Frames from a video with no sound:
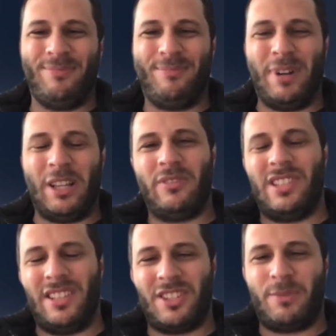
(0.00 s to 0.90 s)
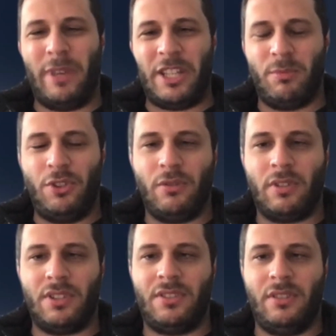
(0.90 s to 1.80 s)
But obviously, as the space
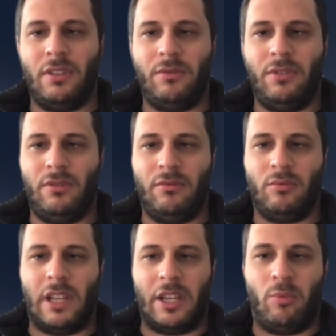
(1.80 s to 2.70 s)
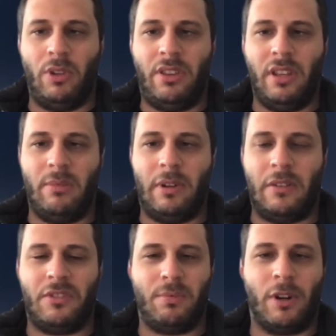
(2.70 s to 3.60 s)
matures, like we think
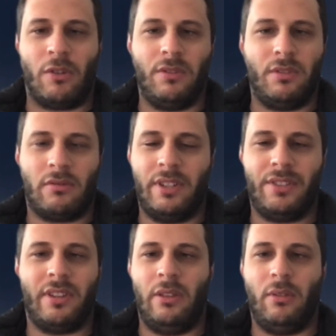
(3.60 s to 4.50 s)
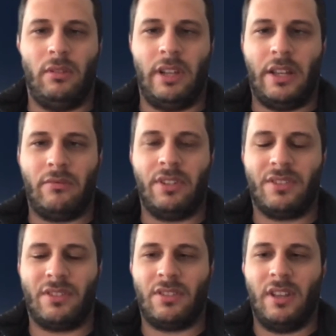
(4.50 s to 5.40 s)
about smart contract risk and all the other
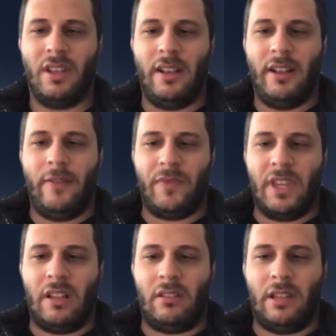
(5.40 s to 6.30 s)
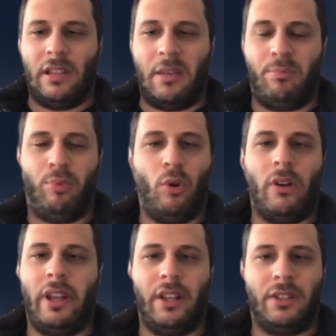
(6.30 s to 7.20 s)
risks like a
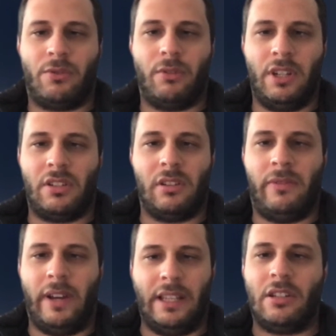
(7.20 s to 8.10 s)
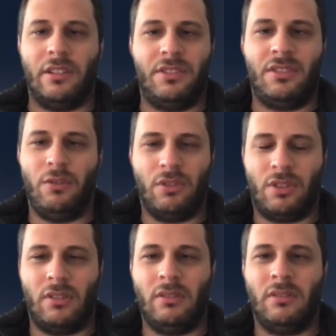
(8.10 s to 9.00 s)
boring traditional financial
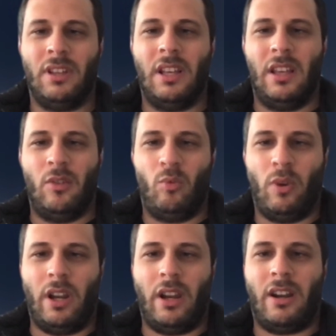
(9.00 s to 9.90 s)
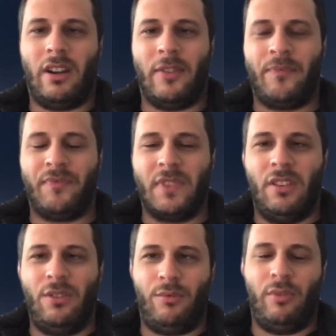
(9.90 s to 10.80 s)
institution, where
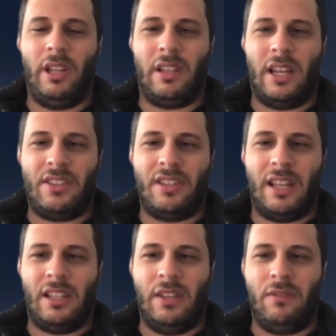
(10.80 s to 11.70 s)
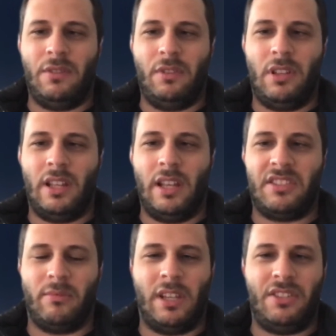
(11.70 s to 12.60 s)
you realize that even if you can get
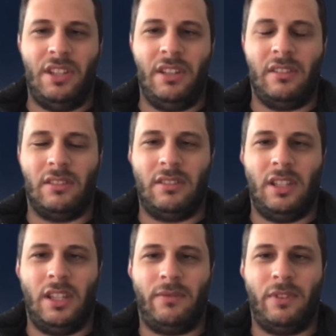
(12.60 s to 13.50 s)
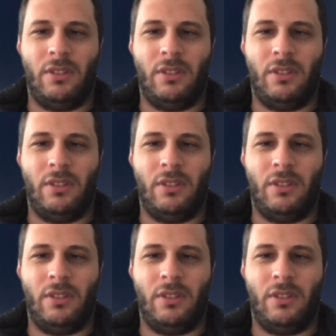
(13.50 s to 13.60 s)
some nice yield, if